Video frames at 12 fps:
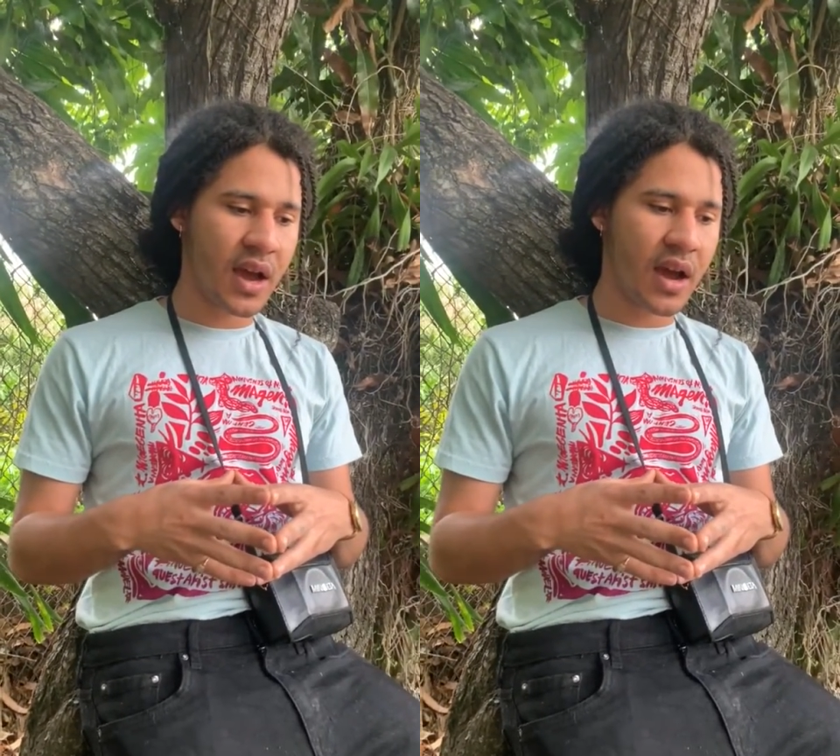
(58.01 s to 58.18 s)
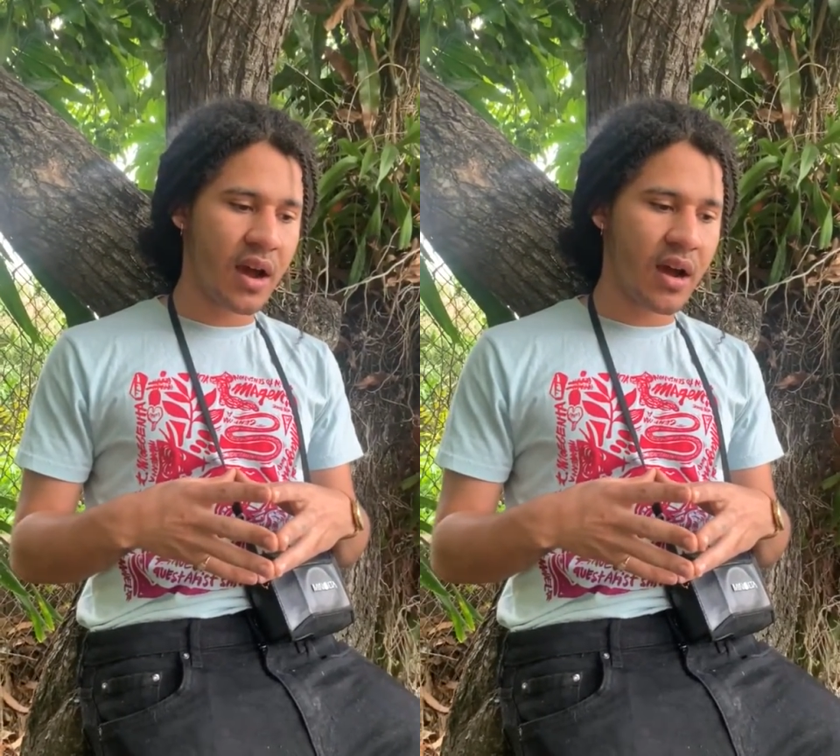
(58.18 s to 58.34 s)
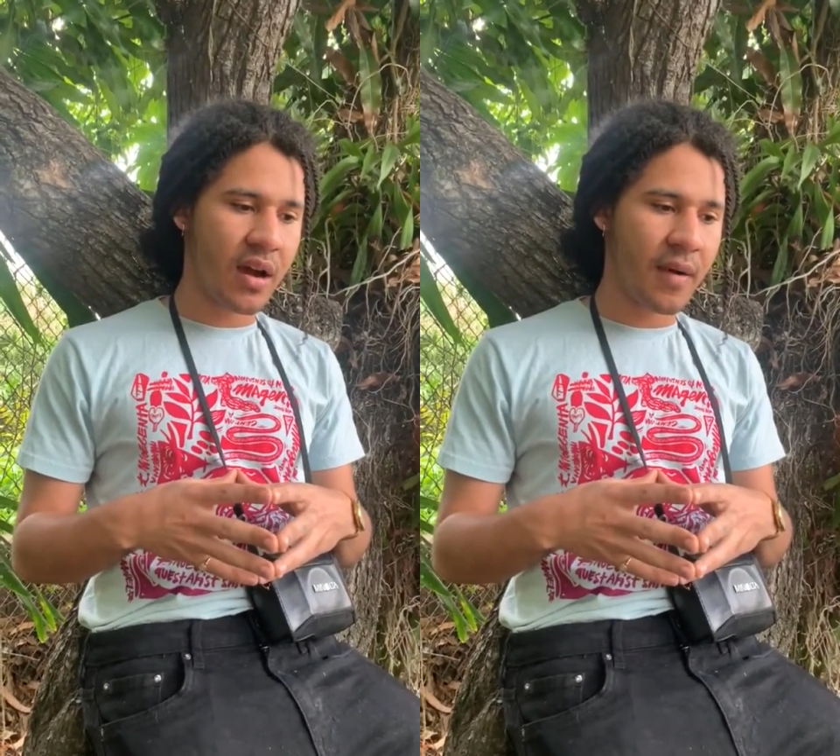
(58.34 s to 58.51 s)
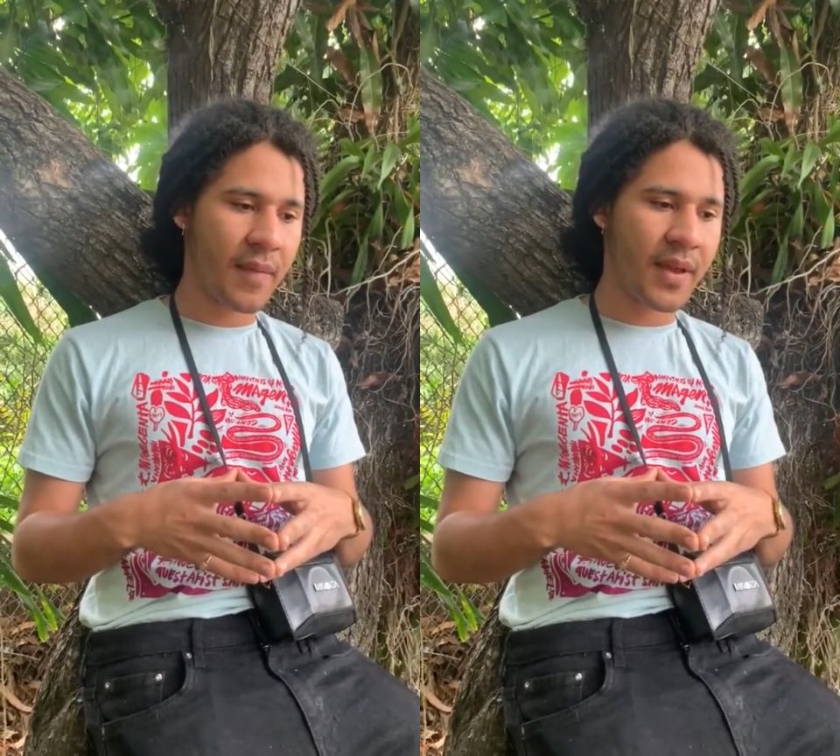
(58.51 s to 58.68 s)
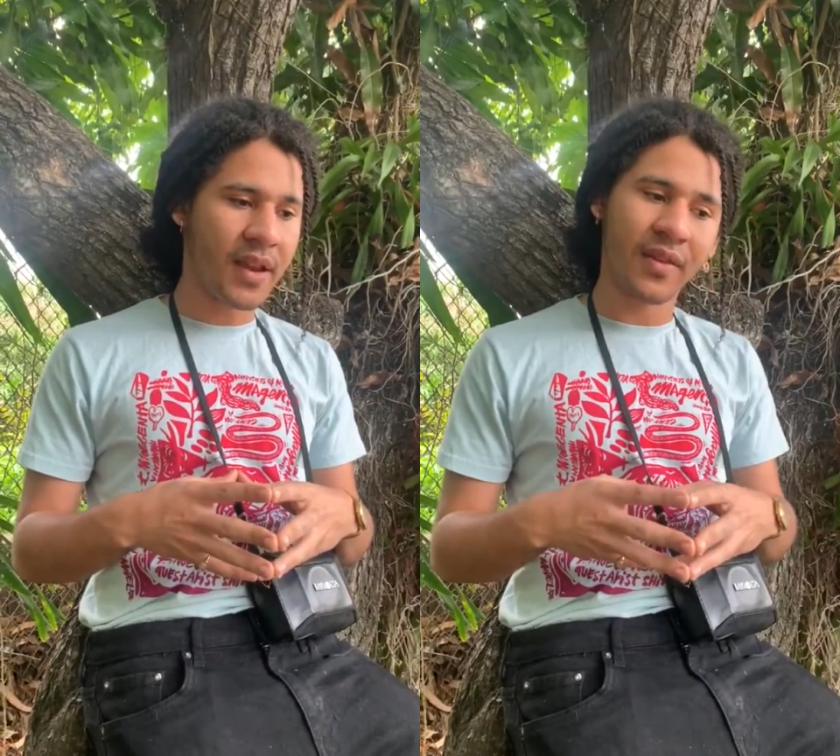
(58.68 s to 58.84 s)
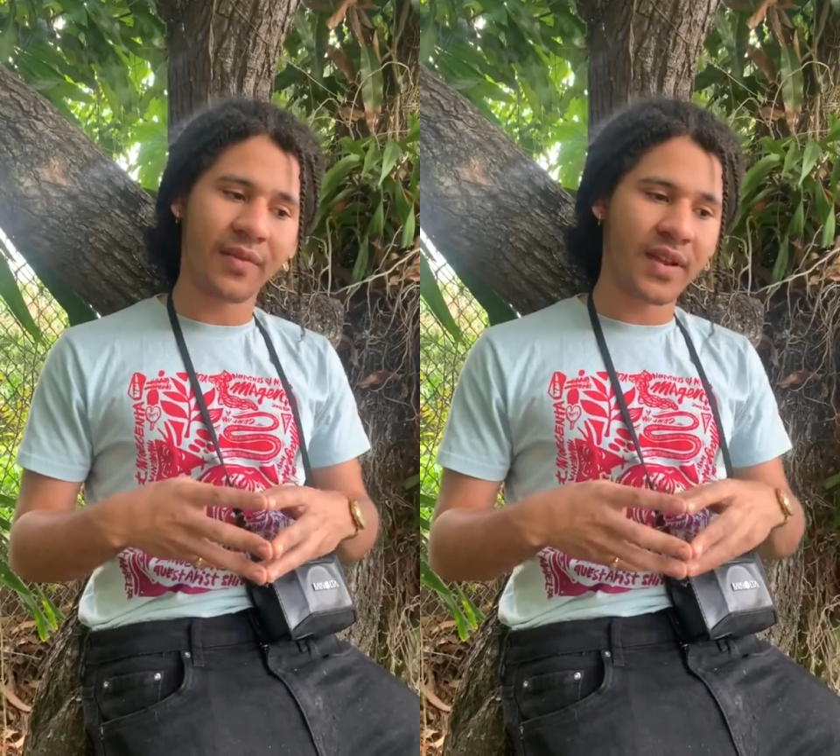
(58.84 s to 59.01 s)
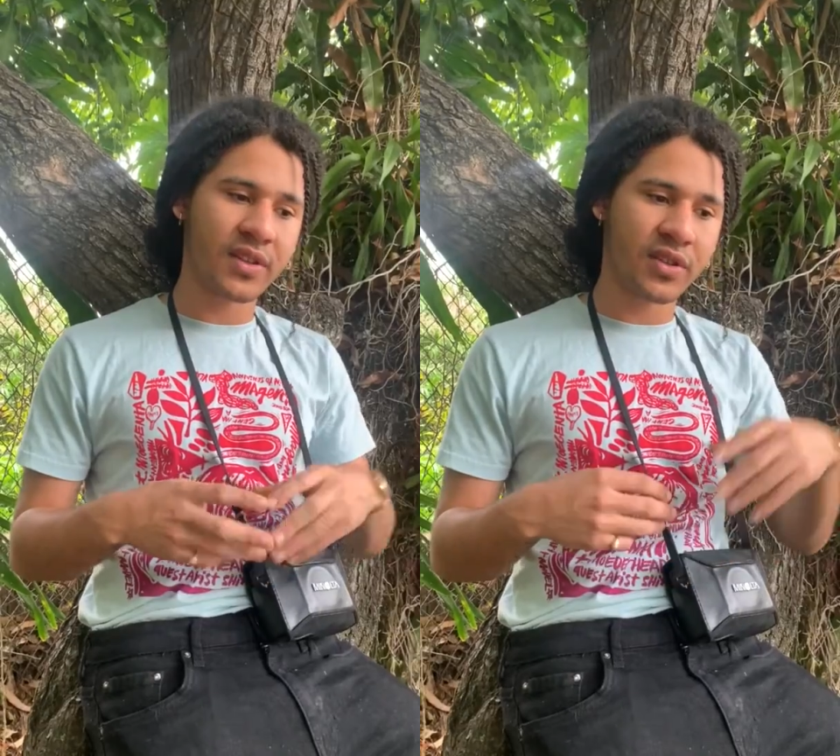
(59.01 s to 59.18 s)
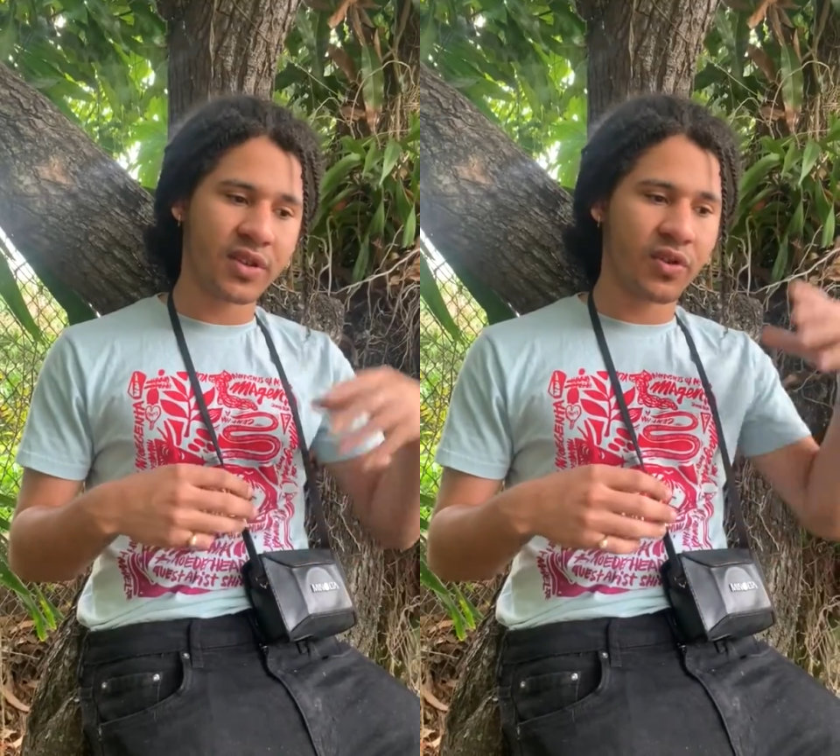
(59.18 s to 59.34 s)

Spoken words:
And then eventually,